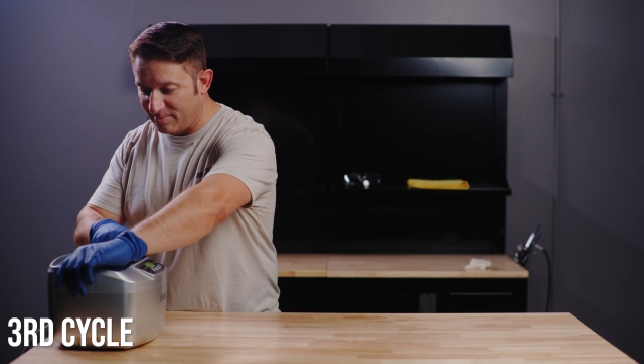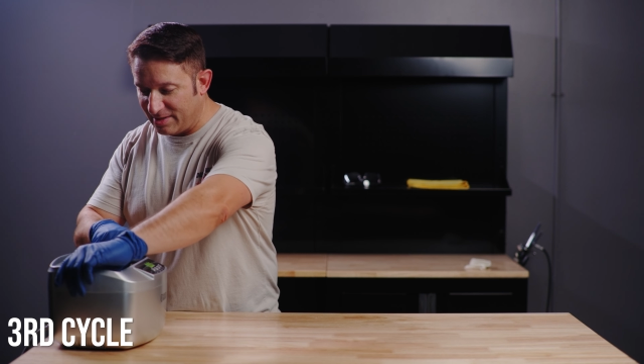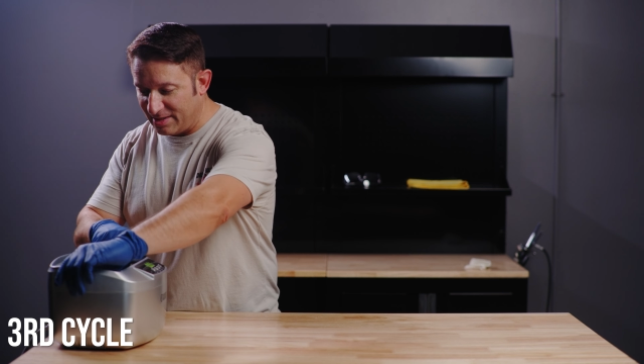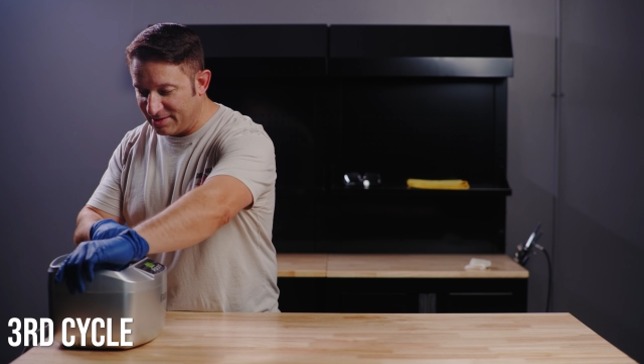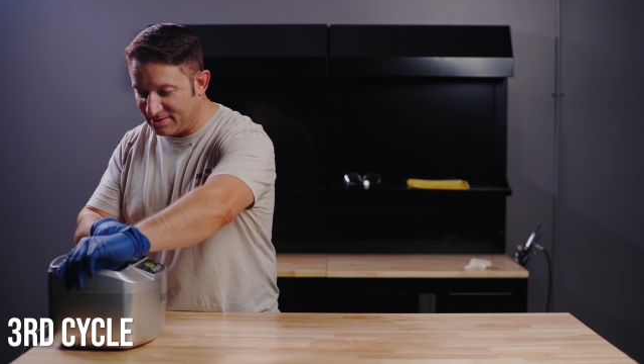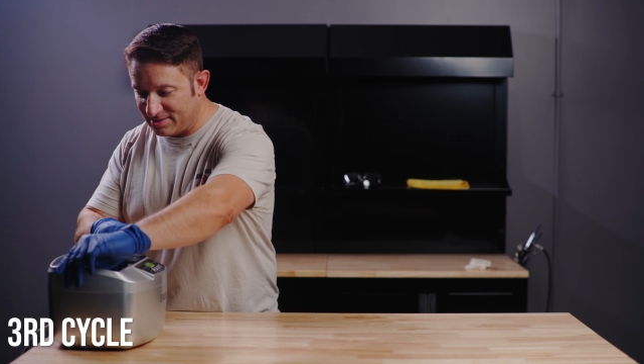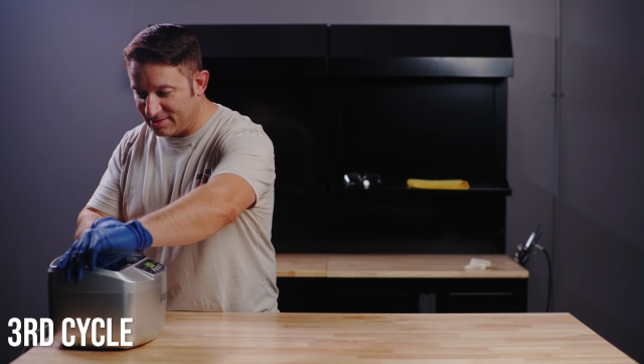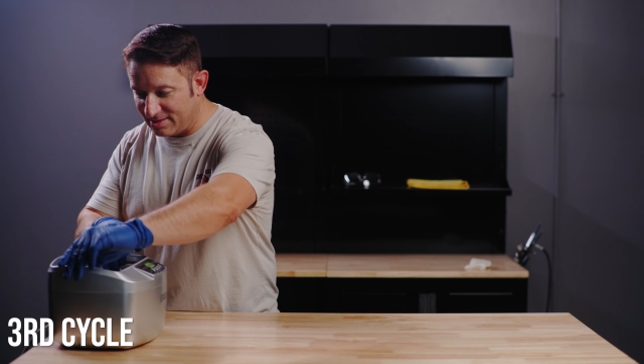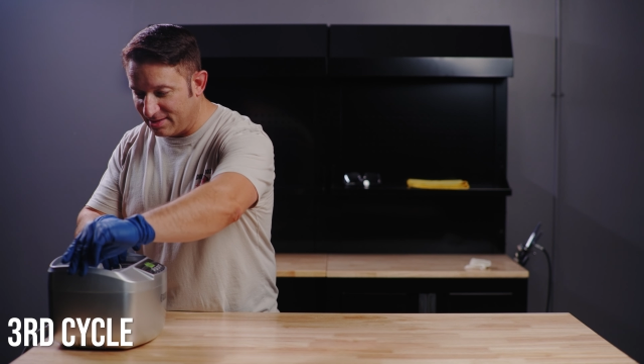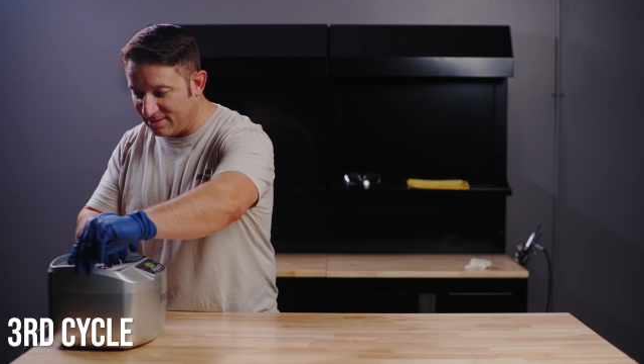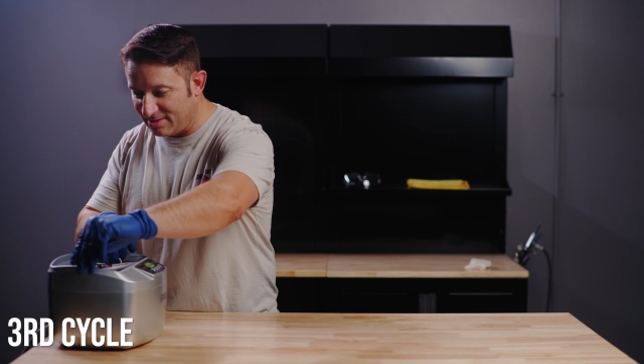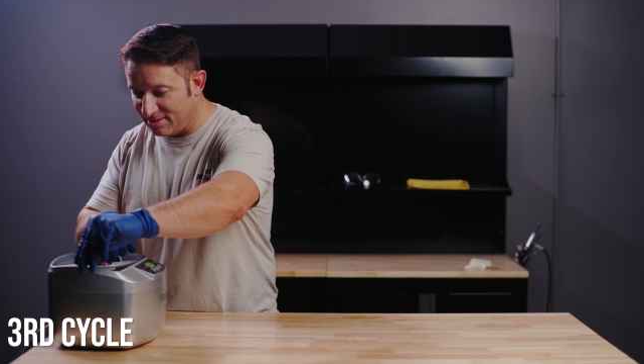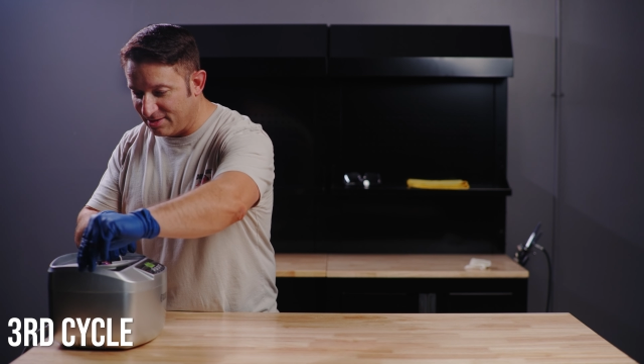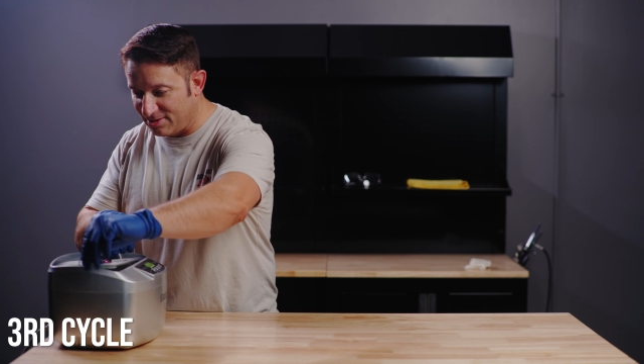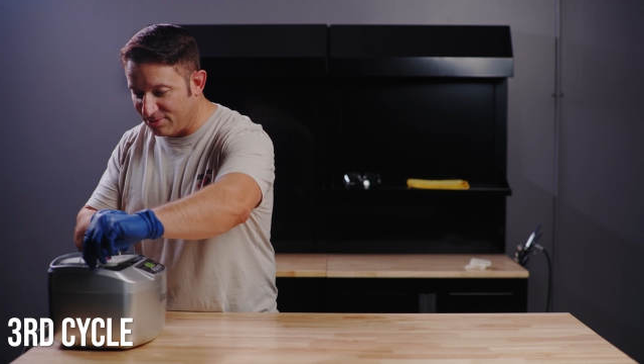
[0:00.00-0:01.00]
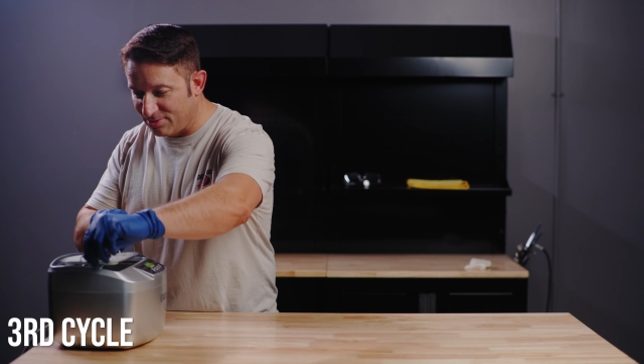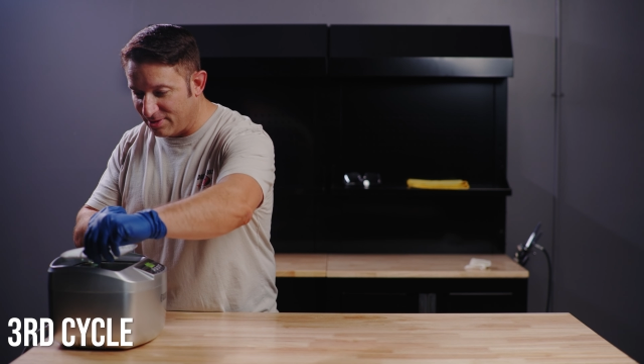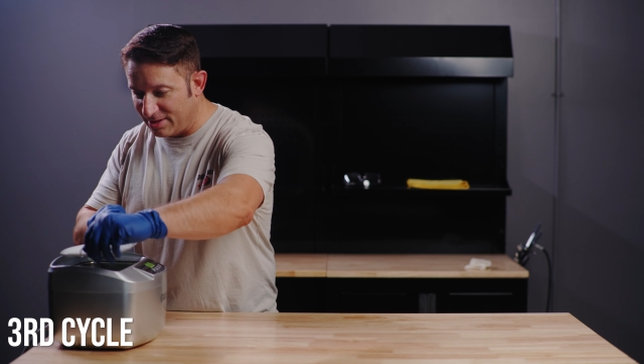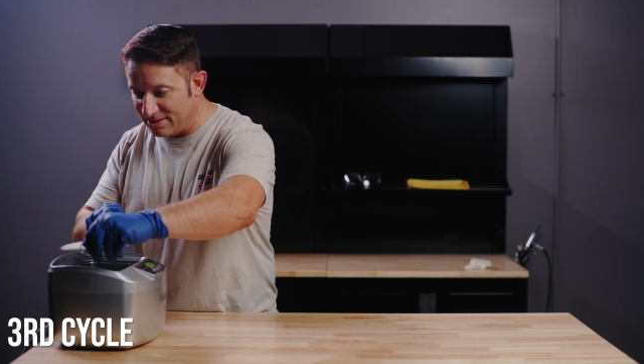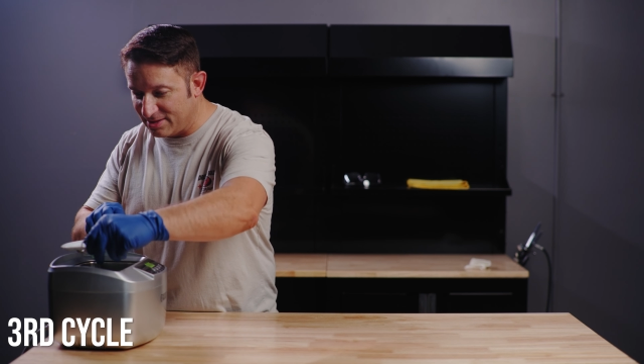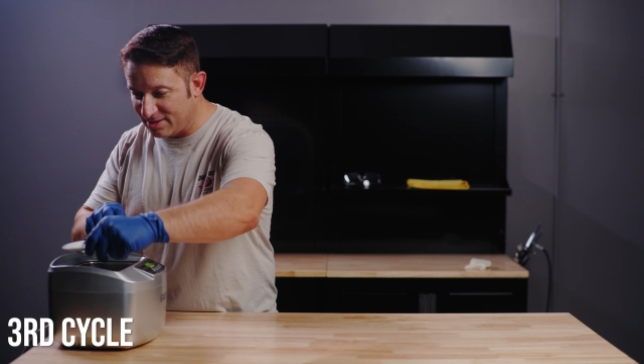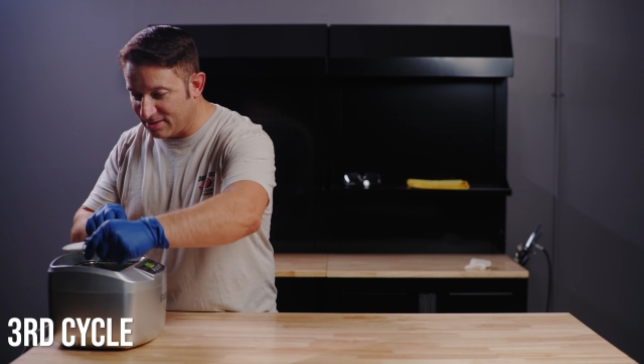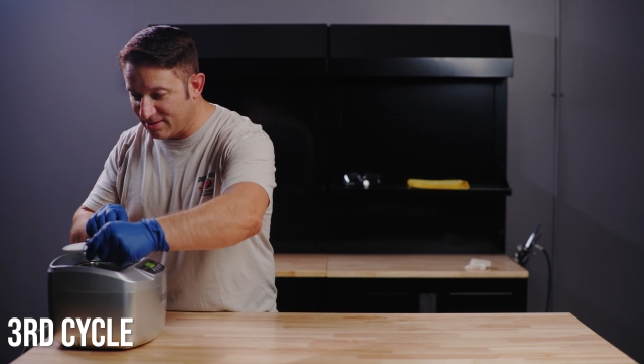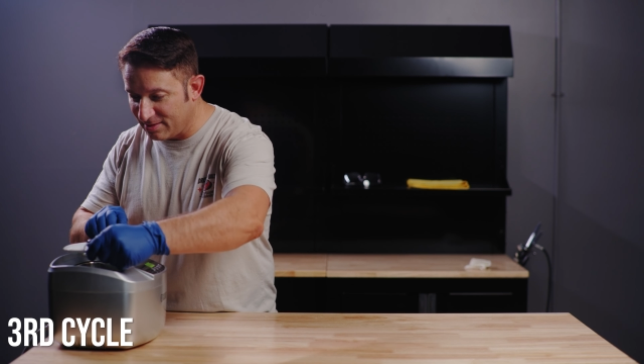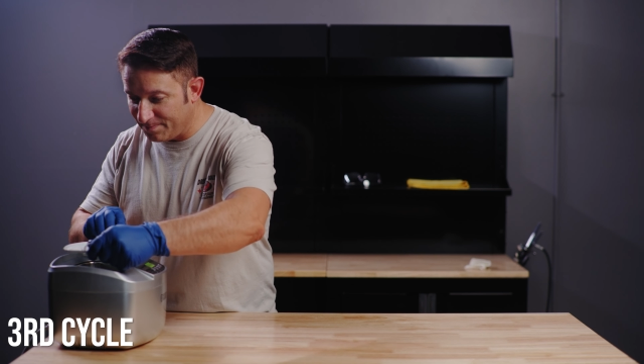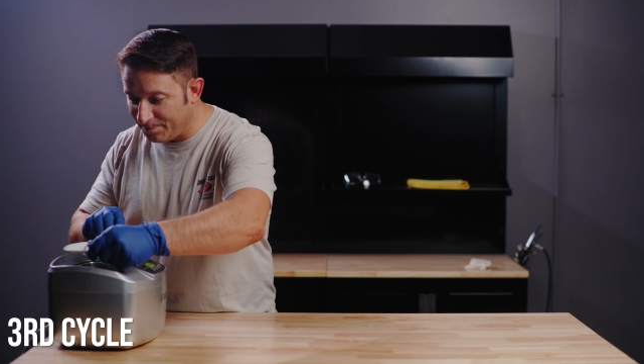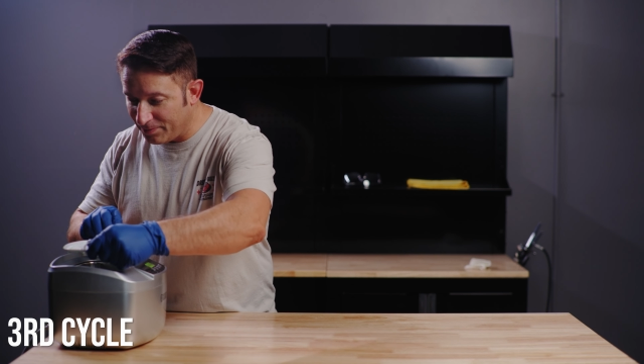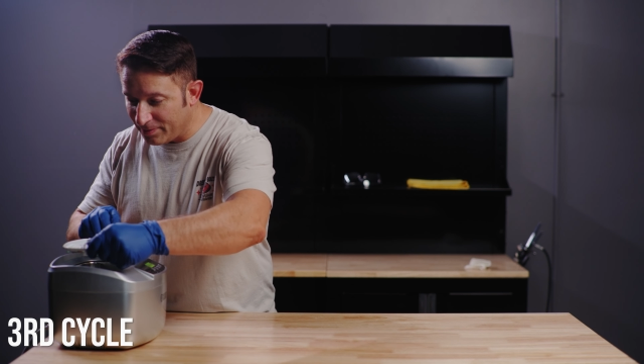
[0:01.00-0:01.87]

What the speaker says: minutes in the degreaser.